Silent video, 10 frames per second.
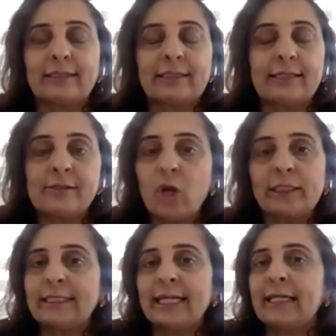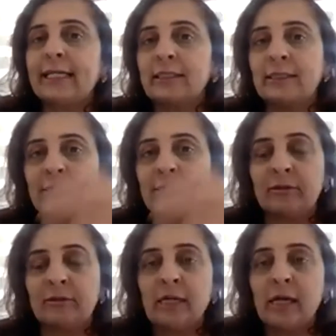it has not
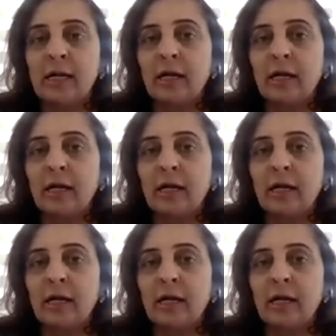taken